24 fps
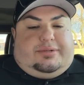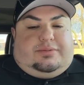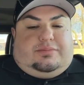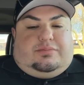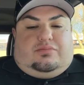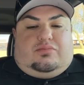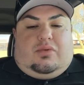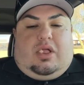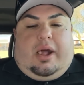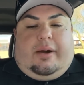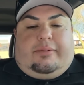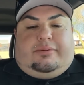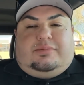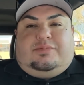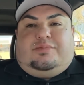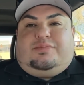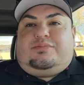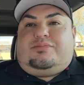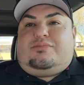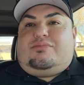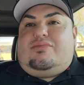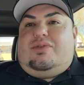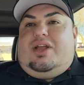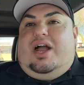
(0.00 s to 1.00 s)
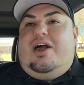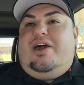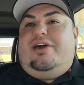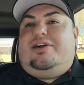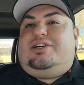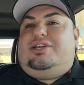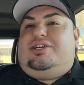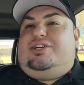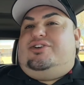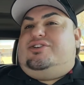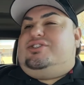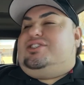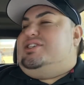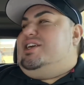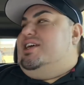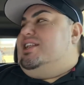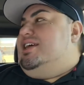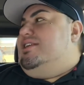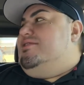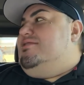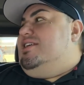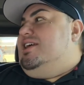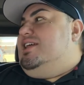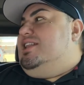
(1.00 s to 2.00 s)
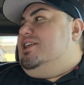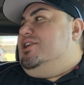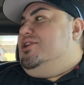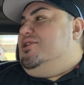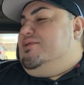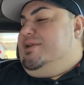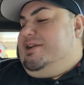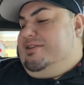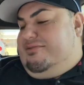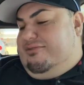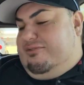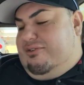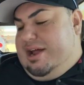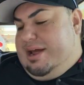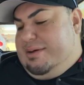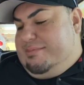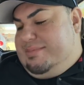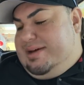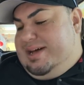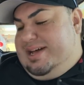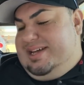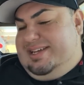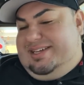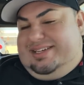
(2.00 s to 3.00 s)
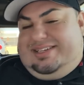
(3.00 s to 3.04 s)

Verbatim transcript: right. You're still in a little in frame, Ma.